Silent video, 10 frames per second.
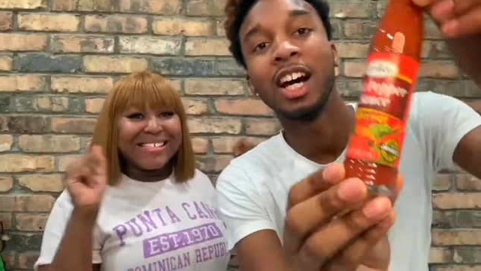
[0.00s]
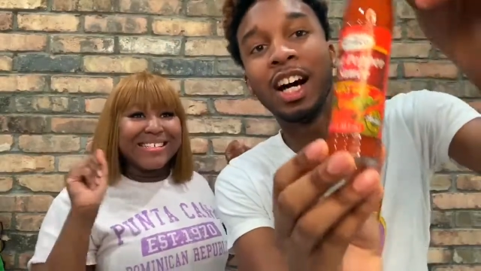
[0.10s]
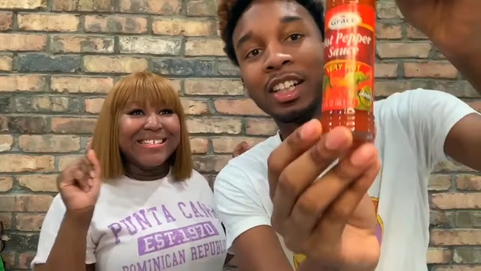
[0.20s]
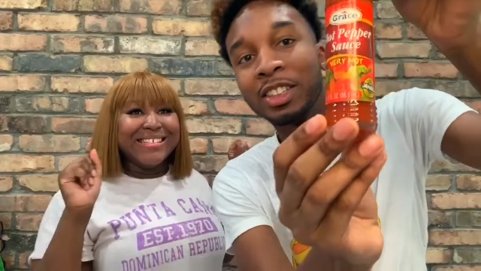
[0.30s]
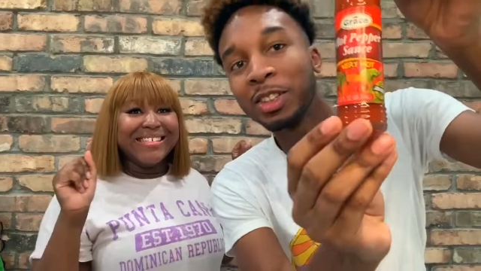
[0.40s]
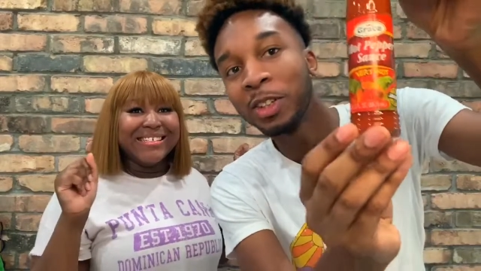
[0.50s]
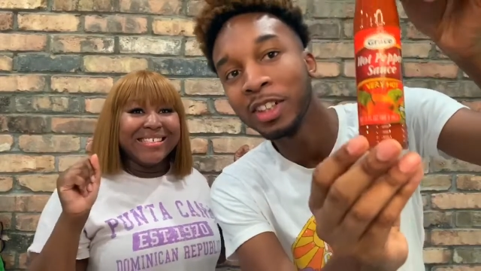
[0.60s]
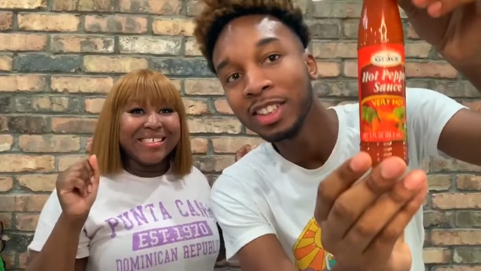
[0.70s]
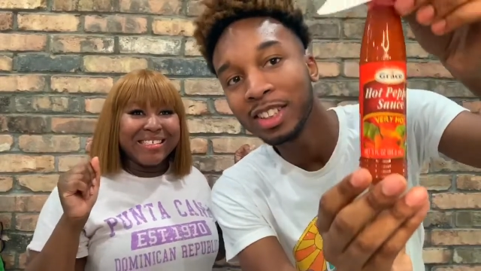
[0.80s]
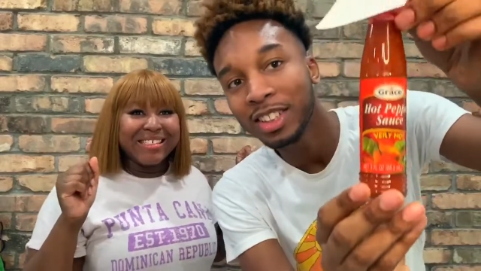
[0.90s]
Speaker 1: hot
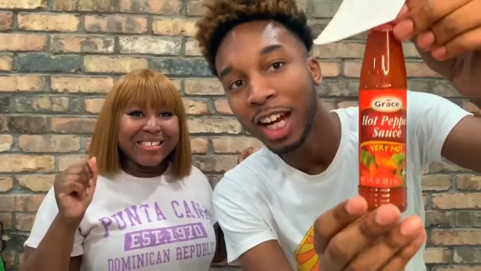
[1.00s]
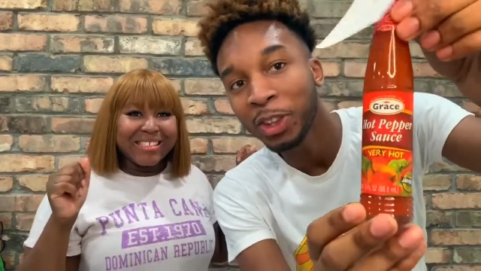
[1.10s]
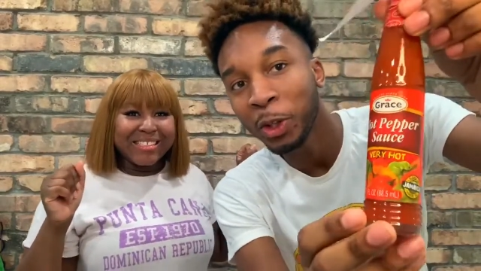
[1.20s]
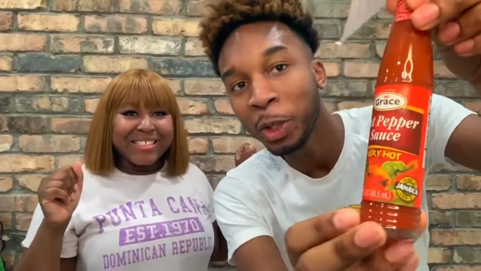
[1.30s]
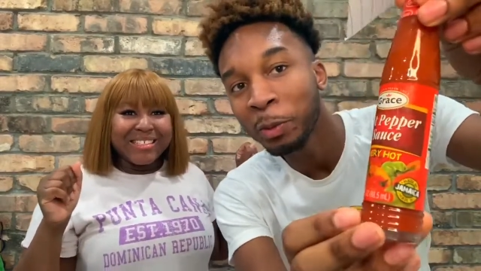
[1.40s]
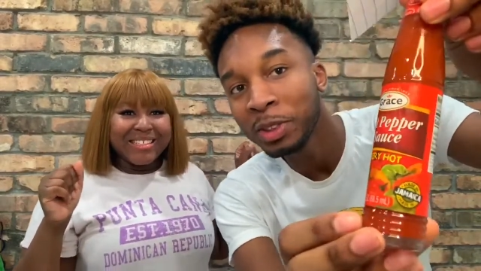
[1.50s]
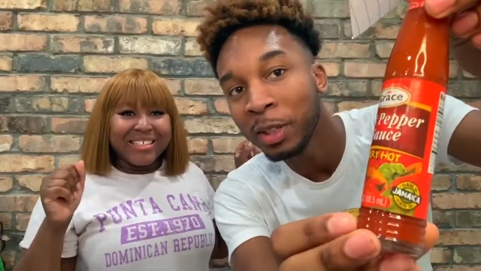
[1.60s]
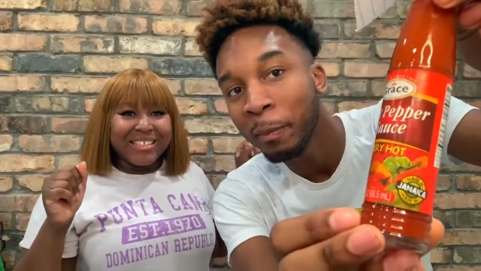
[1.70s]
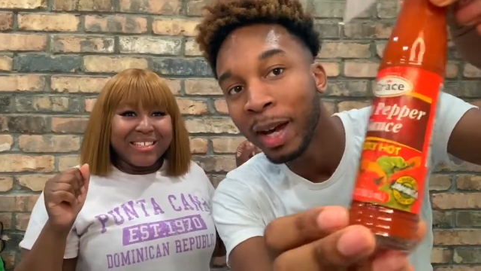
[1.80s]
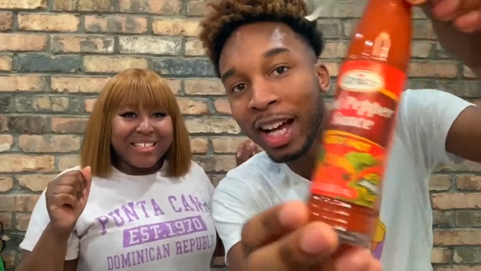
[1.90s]
sauce. I thought it was
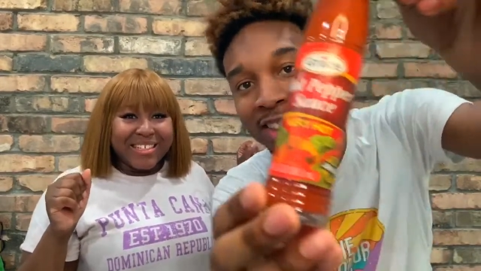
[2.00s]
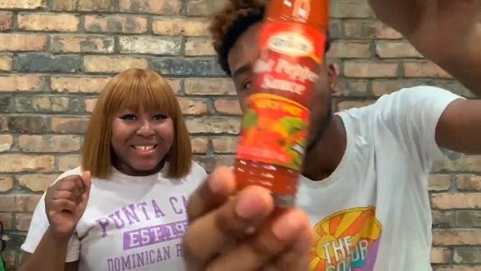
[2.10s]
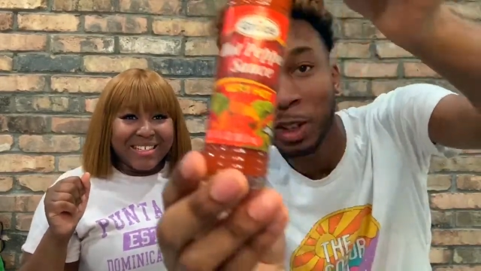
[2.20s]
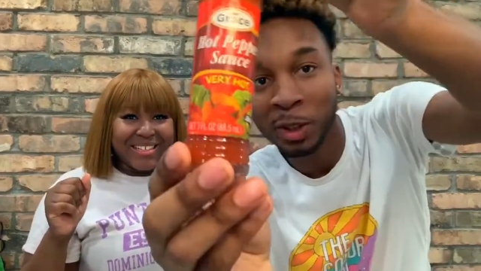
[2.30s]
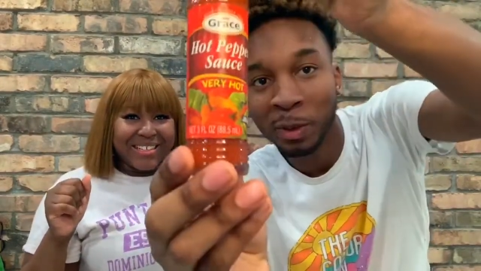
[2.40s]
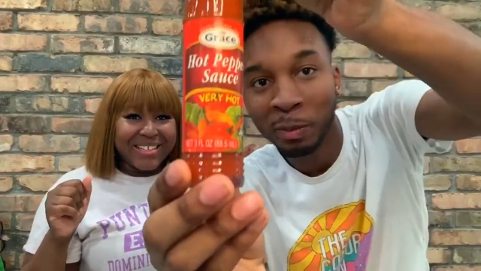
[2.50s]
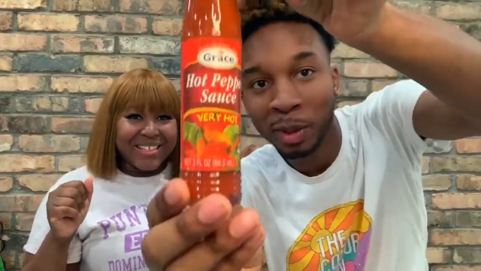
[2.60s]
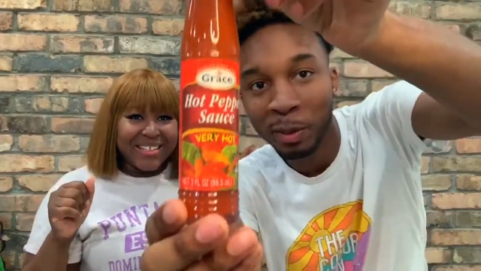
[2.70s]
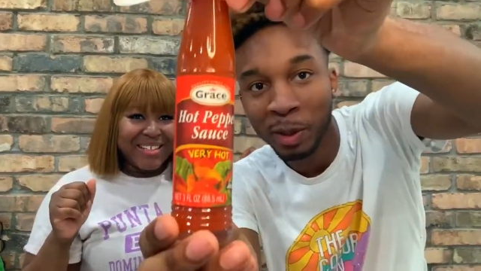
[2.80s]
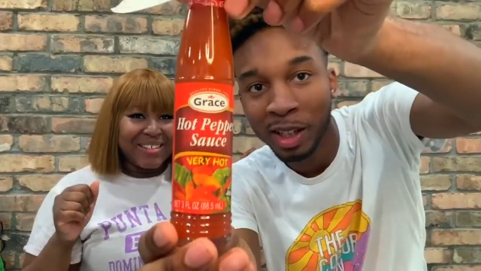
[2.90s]
Tabasco,
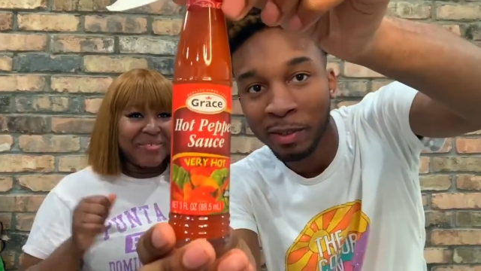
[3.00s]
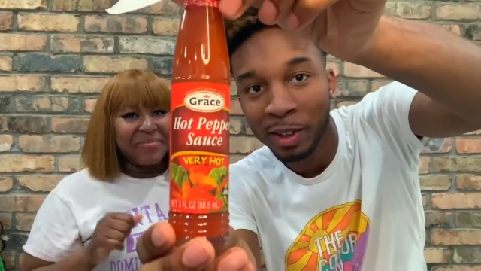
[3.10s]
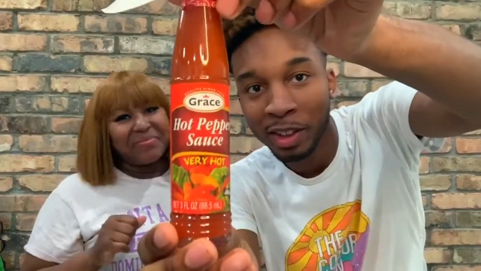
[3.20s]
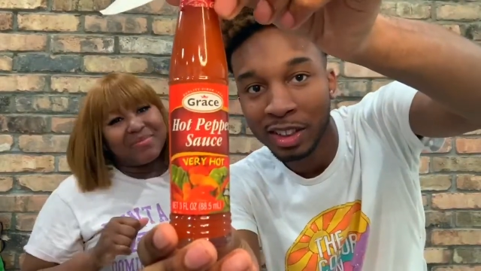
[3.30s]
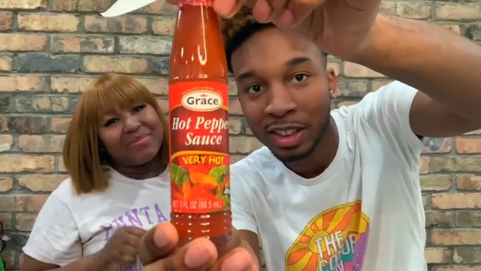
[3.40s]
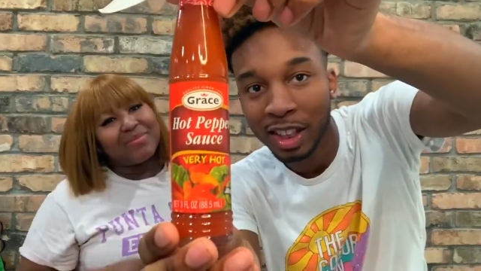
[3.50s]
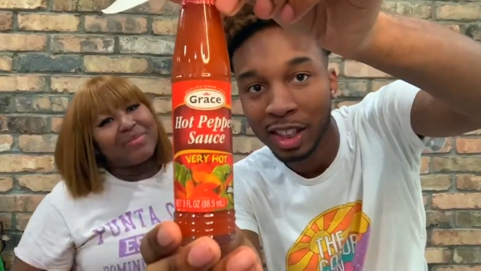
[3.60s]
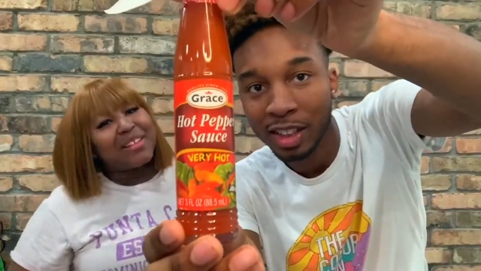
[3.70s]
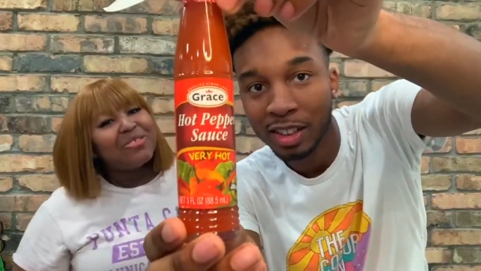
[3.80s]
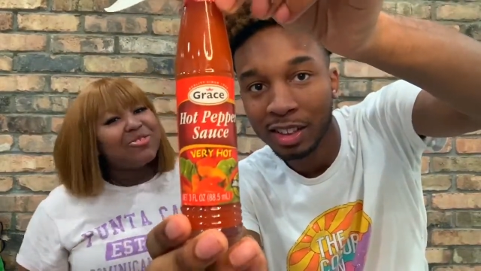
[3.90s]
but whatever. It's
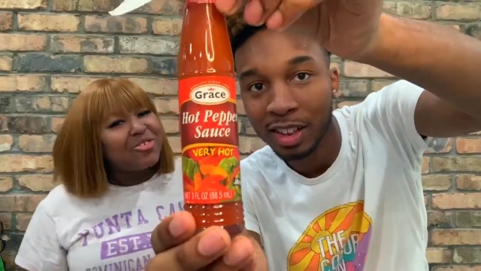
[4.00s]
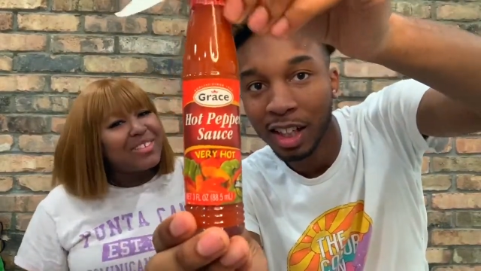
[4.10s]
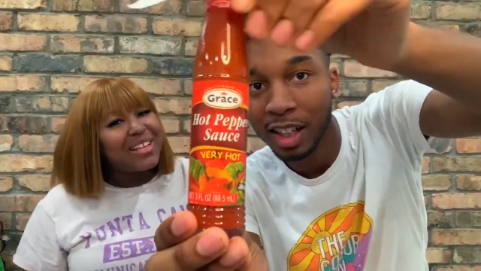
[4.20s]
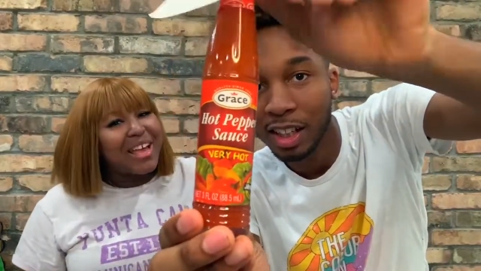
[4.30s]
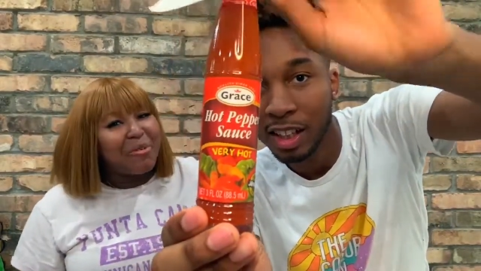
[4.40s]
not. It's not.